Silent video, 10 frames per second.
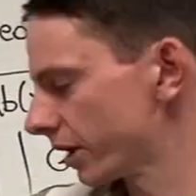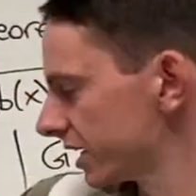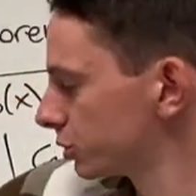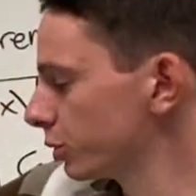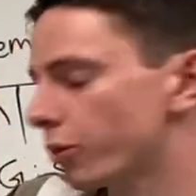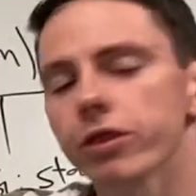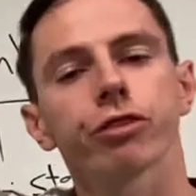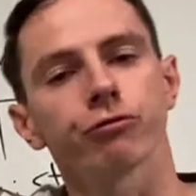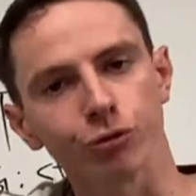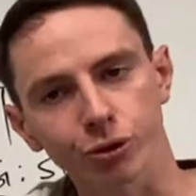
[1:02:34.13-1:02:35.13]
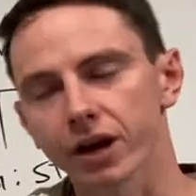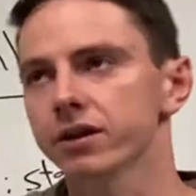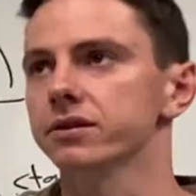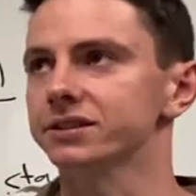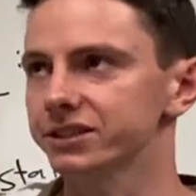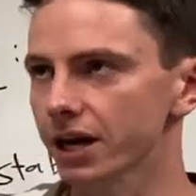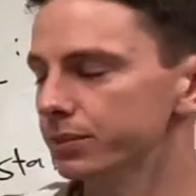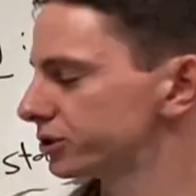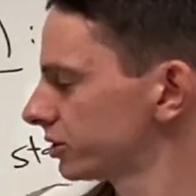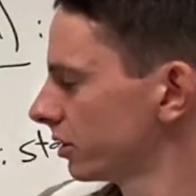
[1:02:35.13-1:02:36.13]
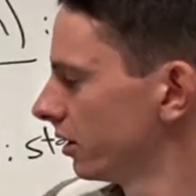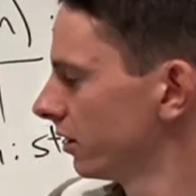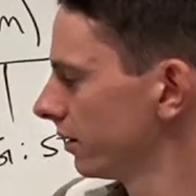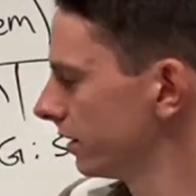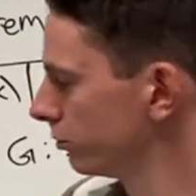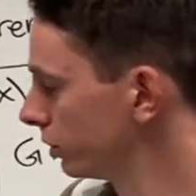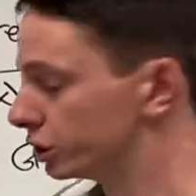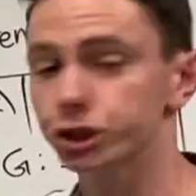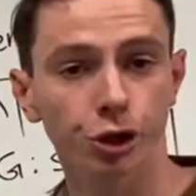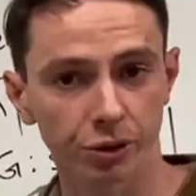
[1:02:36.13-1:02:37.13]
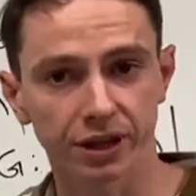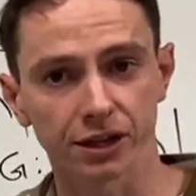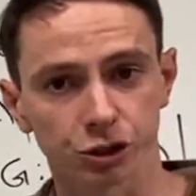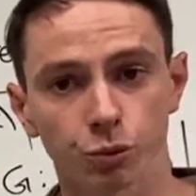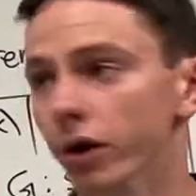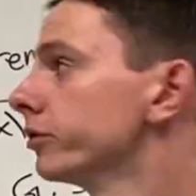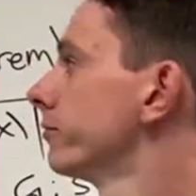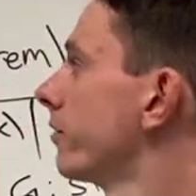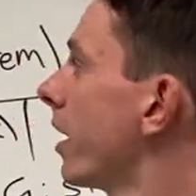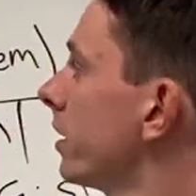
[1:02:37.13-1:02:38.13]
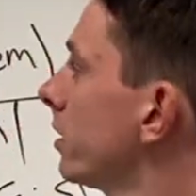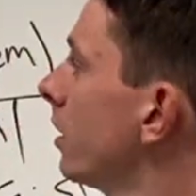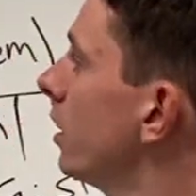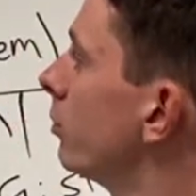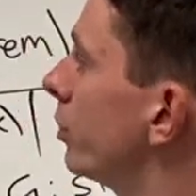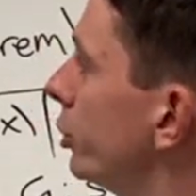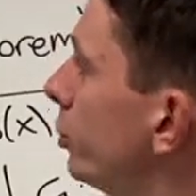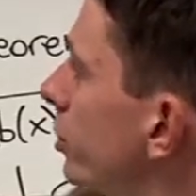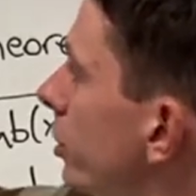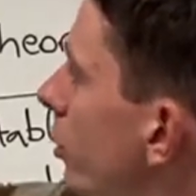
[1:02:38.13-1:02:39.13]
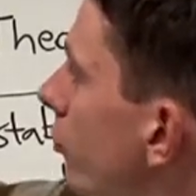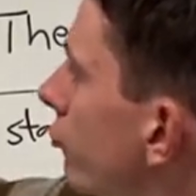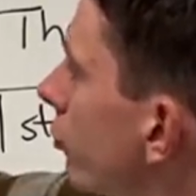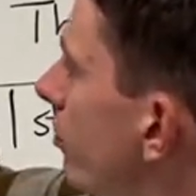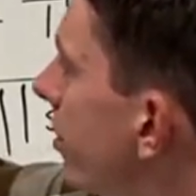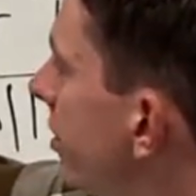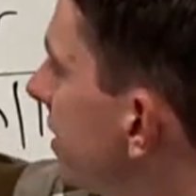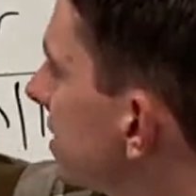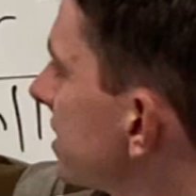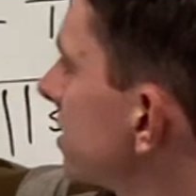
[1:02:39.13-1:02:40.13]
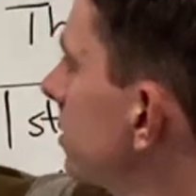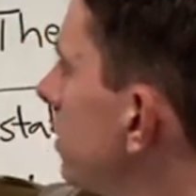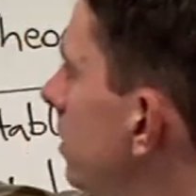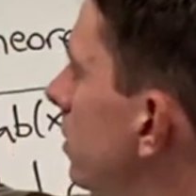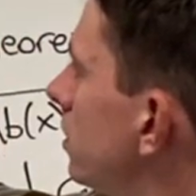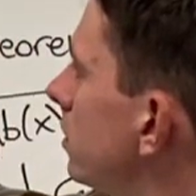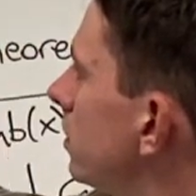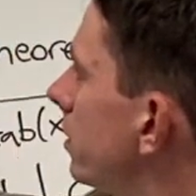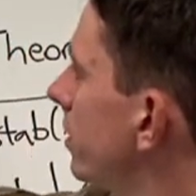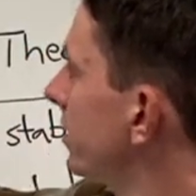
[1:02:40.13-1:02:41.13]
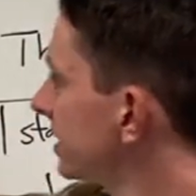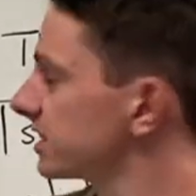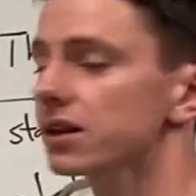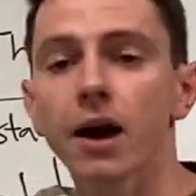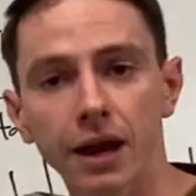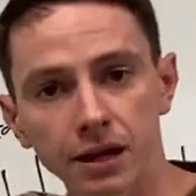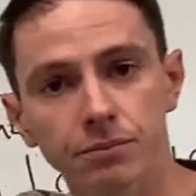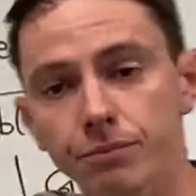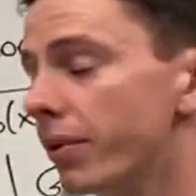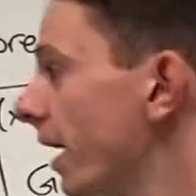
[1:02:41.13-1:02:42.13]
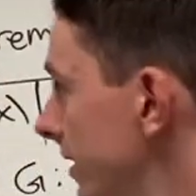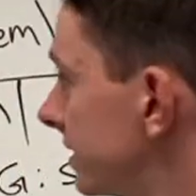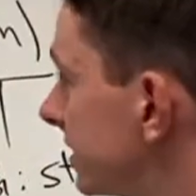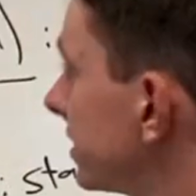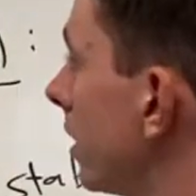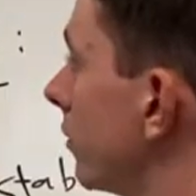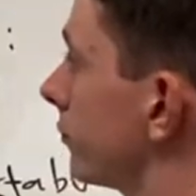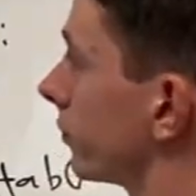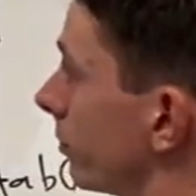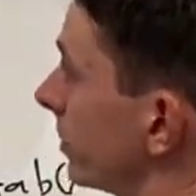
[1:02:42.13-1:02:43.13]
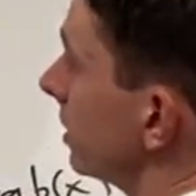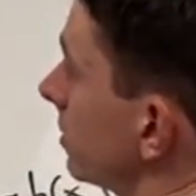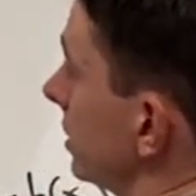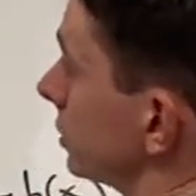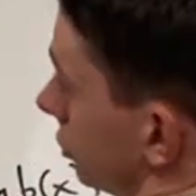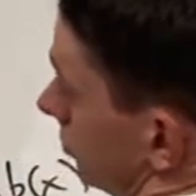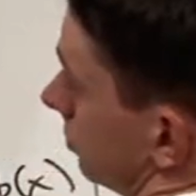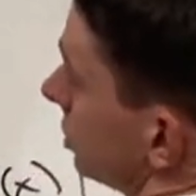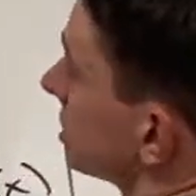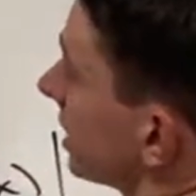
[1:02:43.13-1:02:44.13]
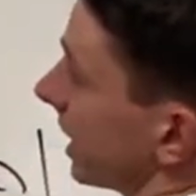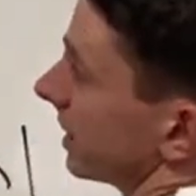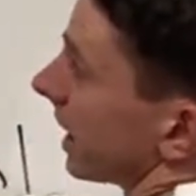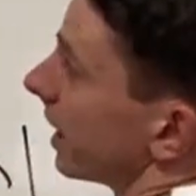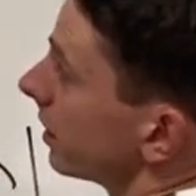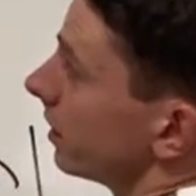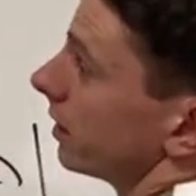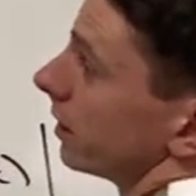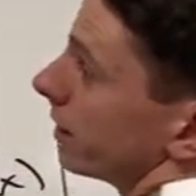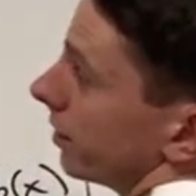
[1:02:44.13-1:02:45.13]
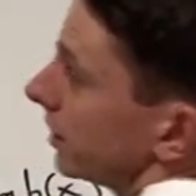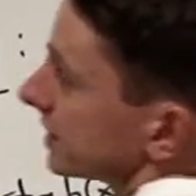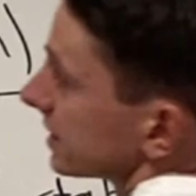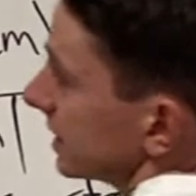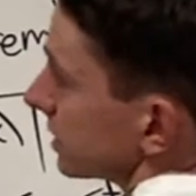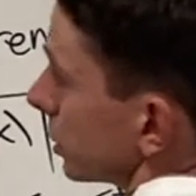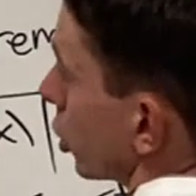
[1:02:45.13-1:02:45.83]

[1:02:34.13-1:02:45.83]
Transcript: or I guess we went through kind of the steps in showing that it's well-defined, but you can go from this line by itself immediately to saying that this is an